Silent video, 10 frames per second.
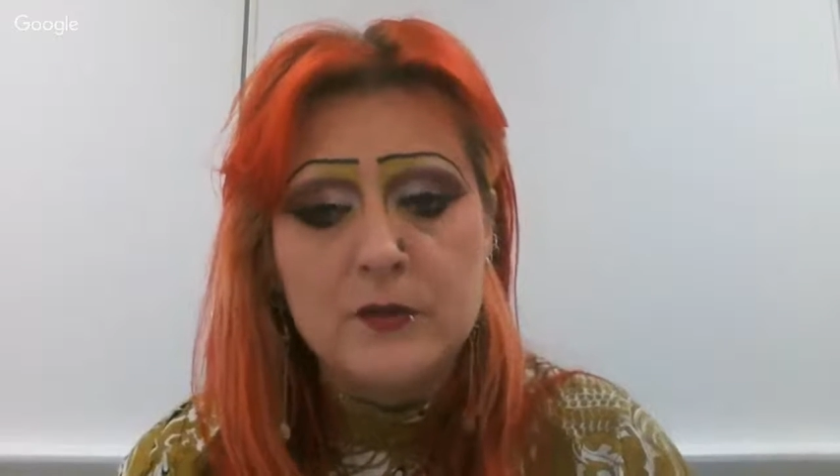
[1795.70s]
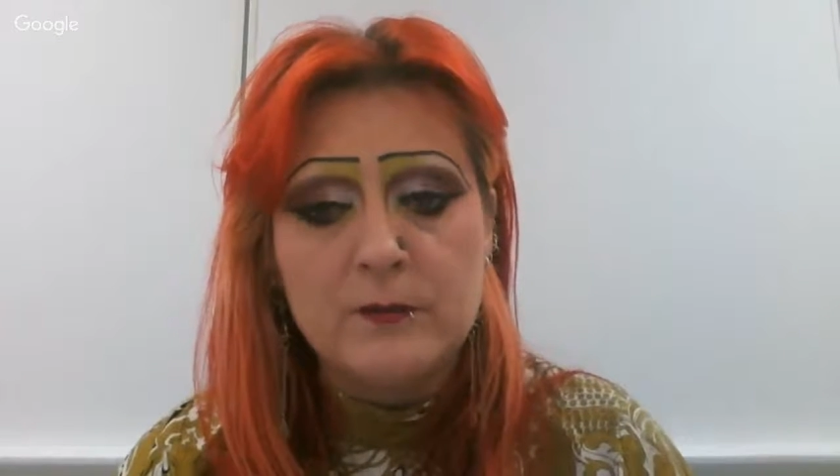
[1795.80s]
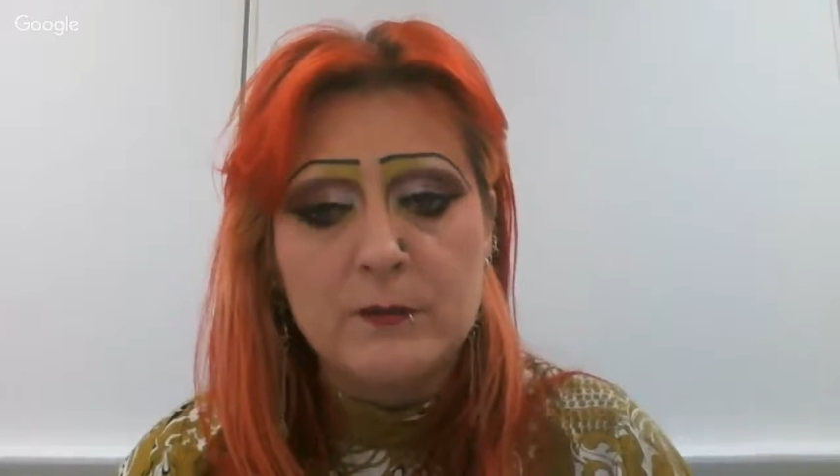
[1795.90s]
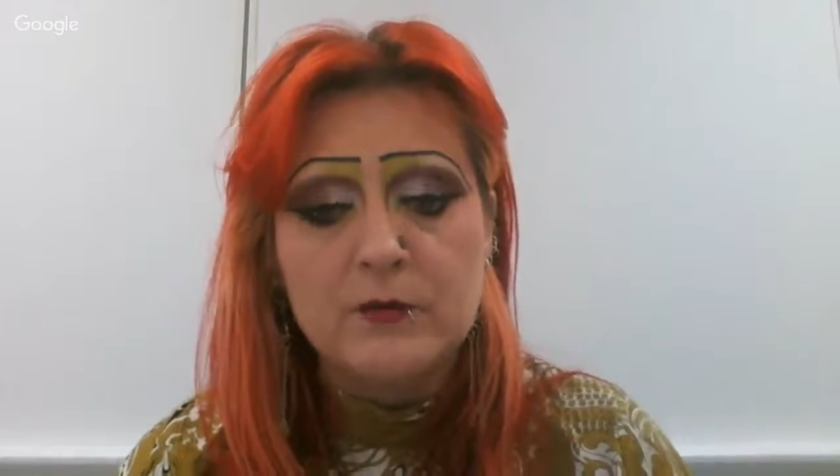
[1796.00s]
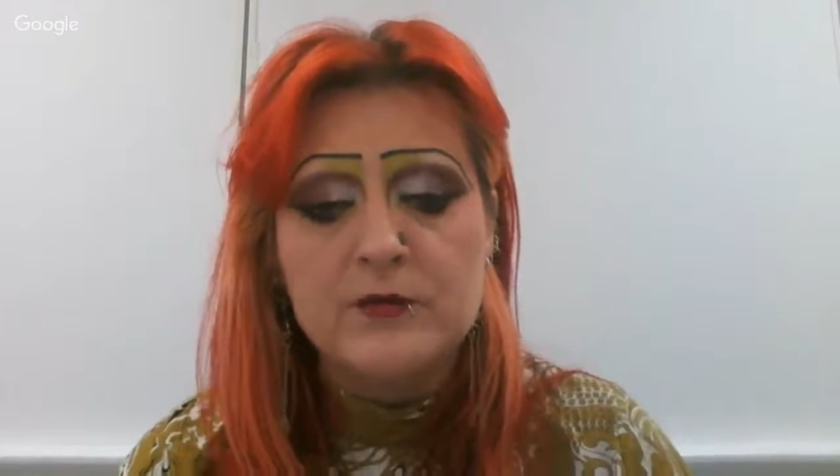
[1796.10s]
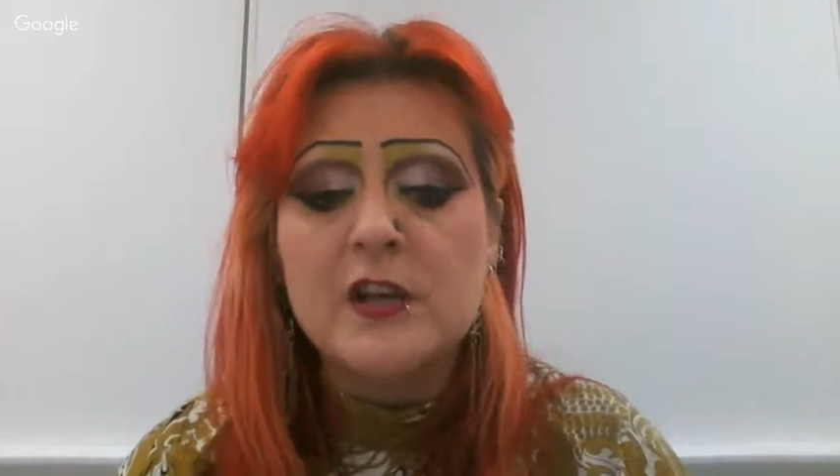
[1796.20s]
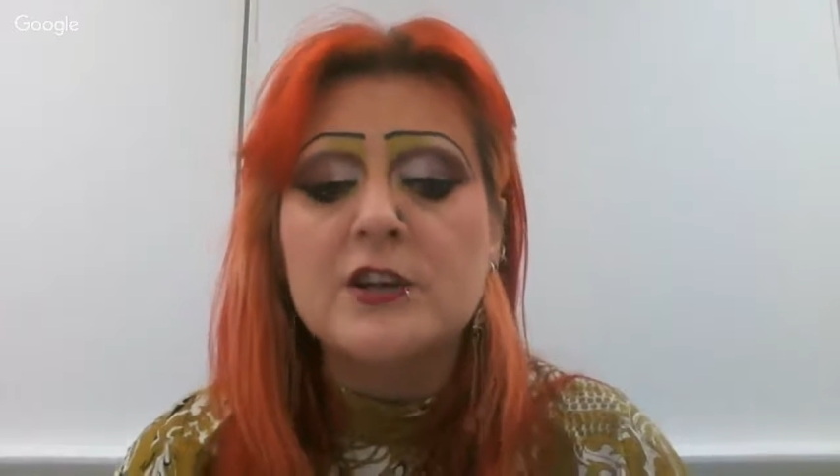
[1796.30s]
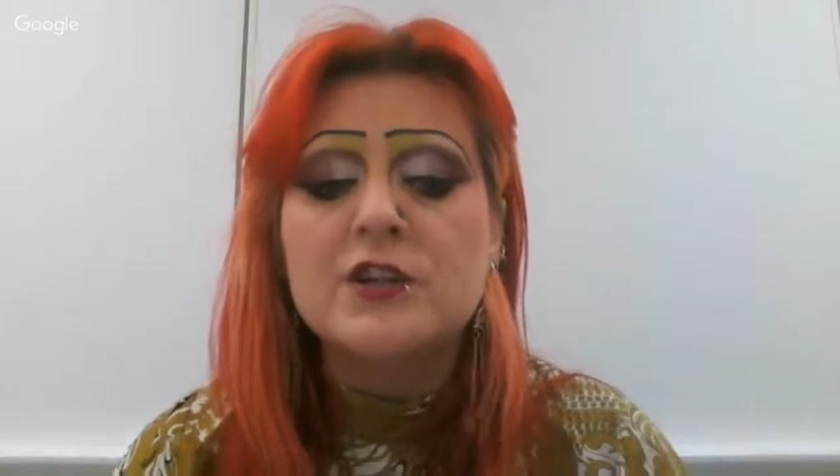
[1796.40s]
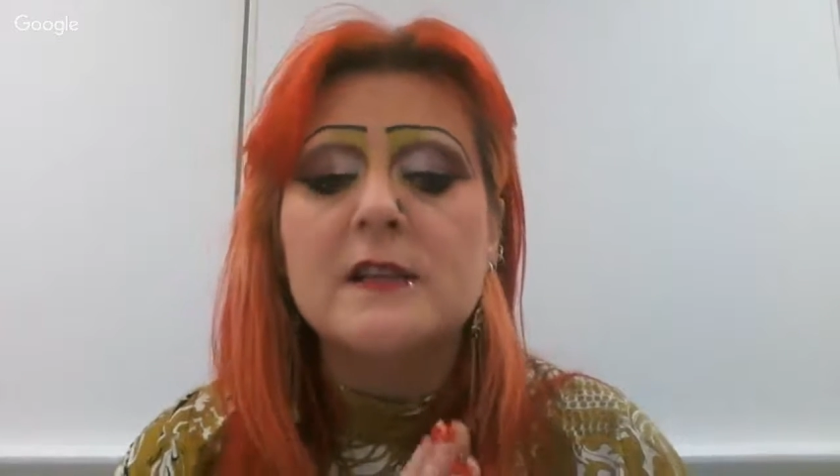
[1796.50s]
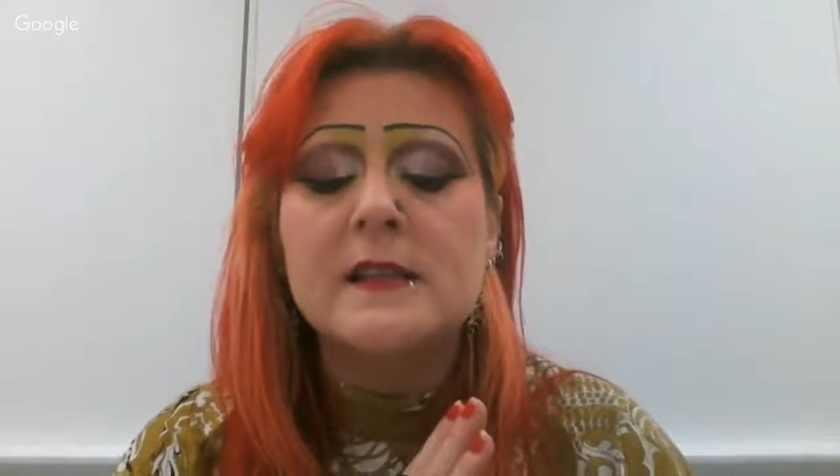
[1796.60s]
do a bit more
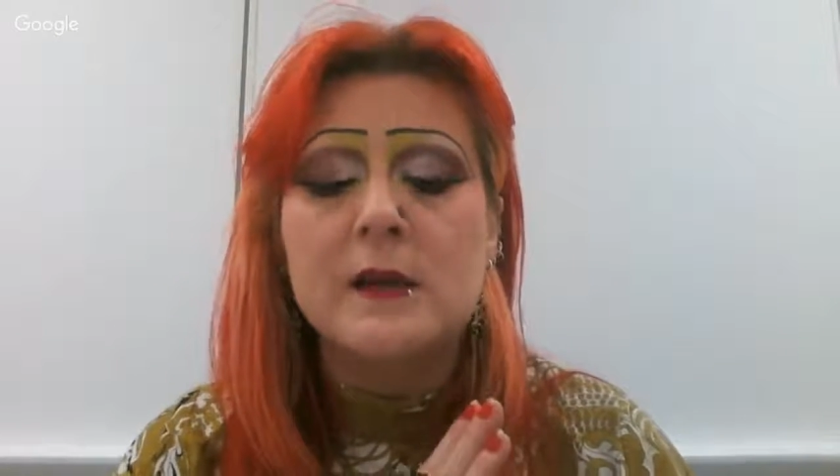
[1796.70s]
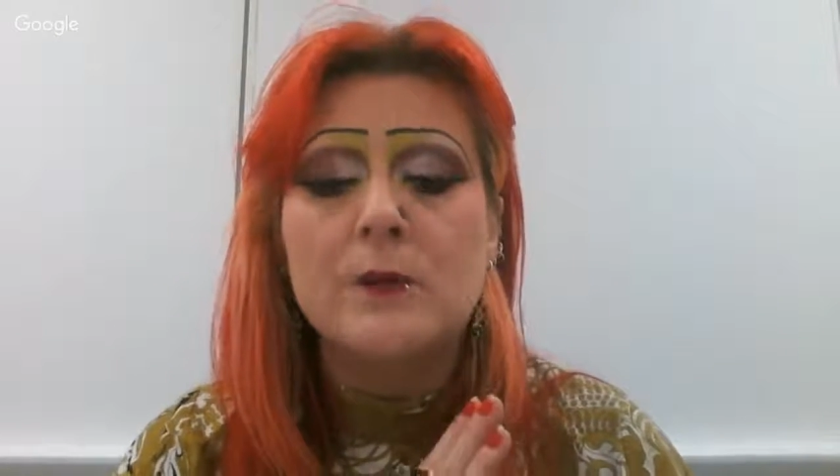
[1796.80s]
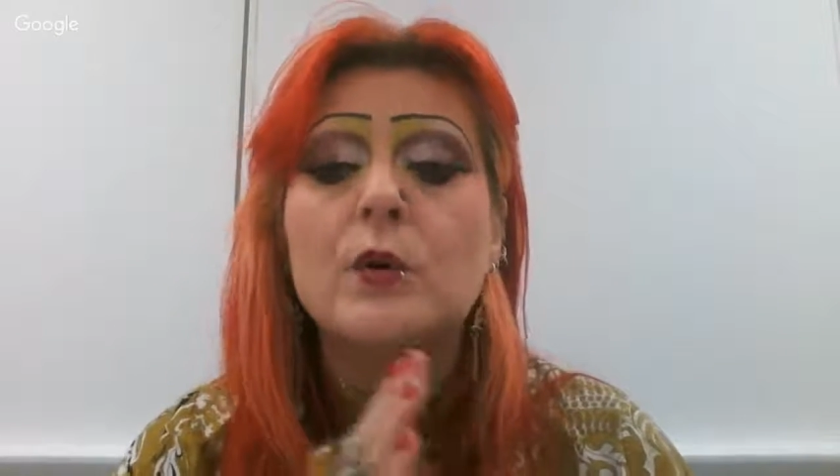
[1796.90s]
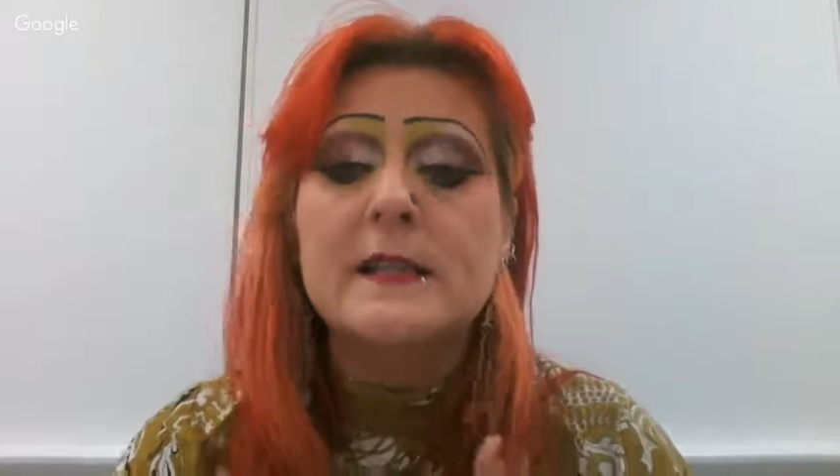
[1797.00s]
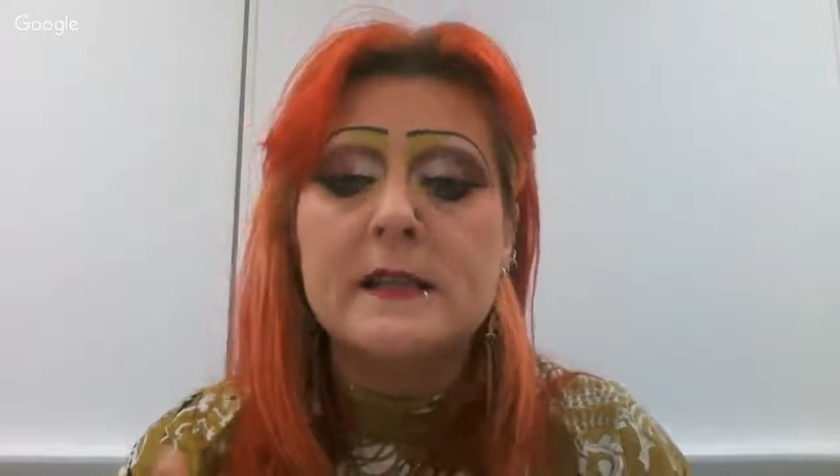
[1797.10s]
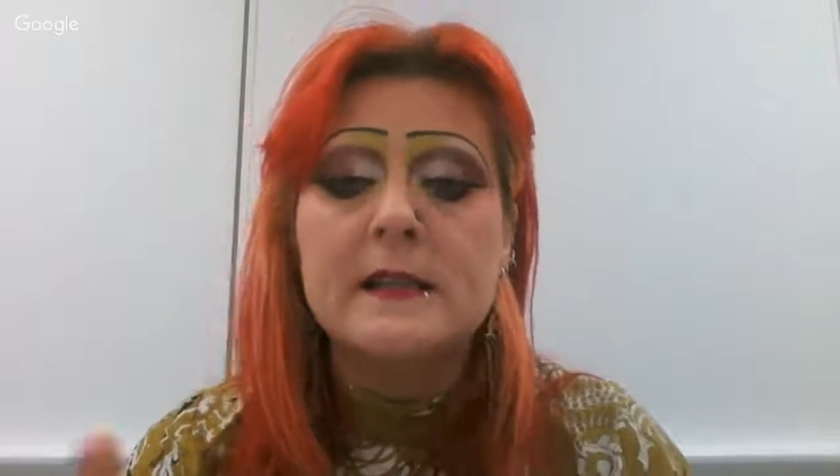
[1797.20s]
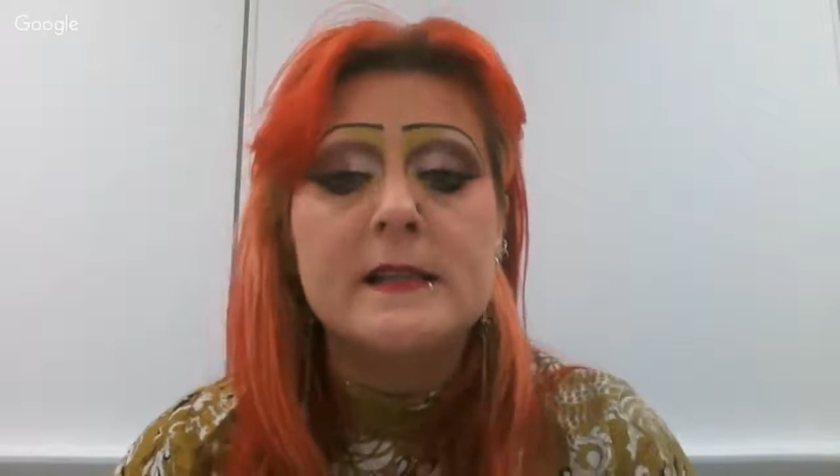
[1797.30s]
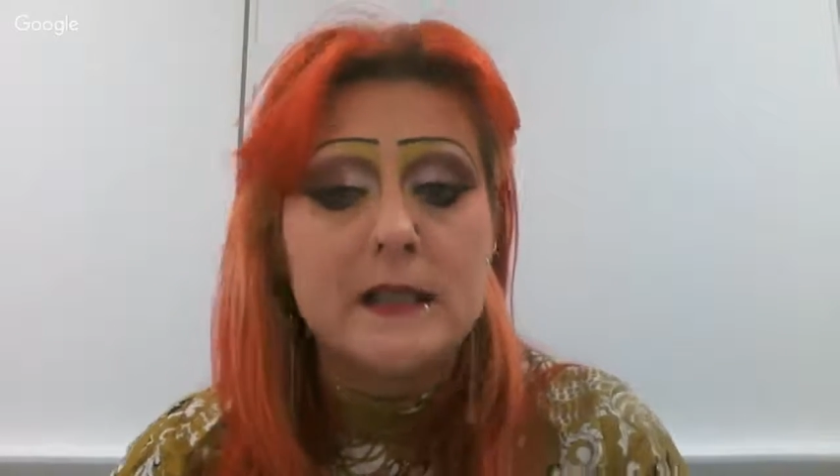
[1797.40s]
research and see what is and